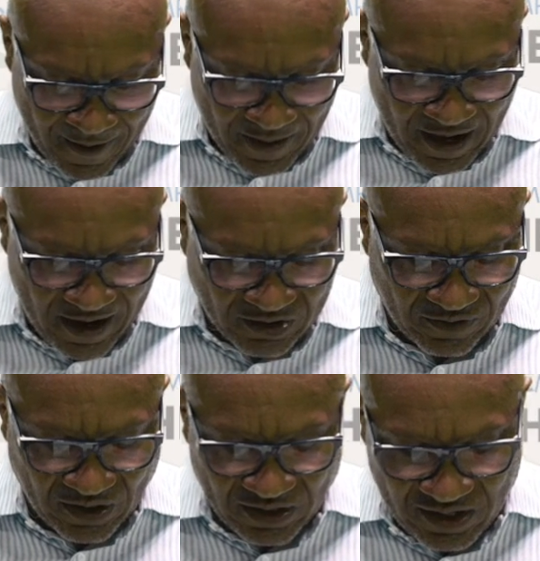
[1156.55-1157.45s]
They
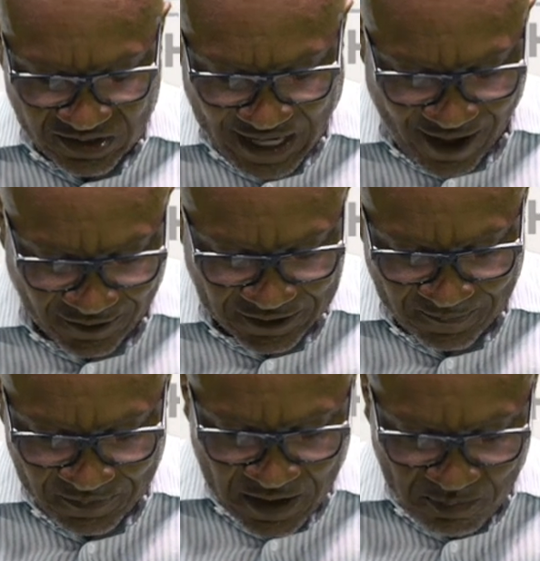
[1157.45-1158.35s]
entered the leader's house,
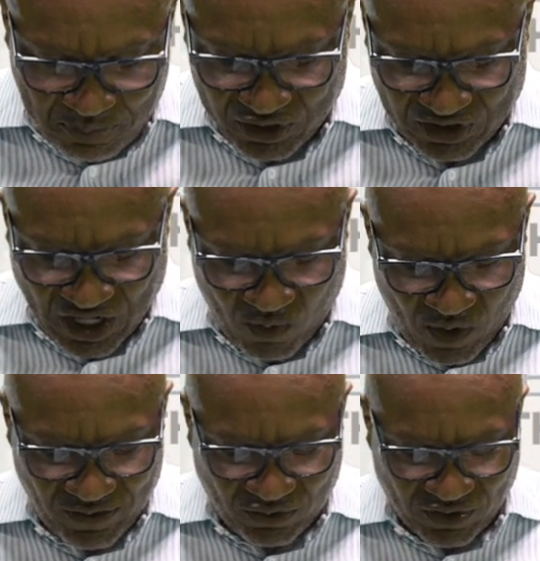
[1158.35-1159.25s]
pushed their
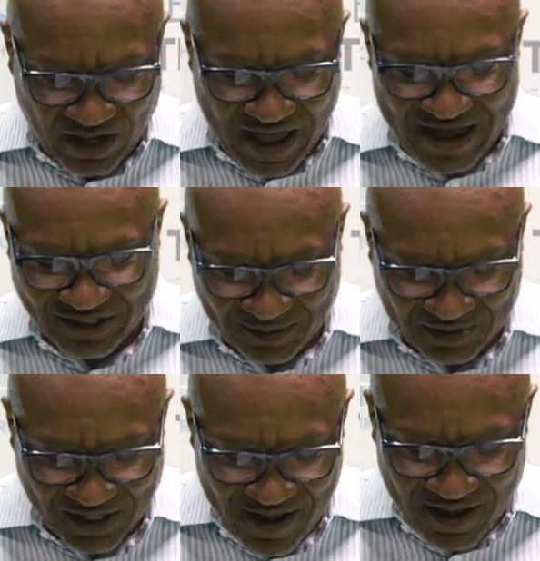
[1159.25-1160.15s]
way through the gossips,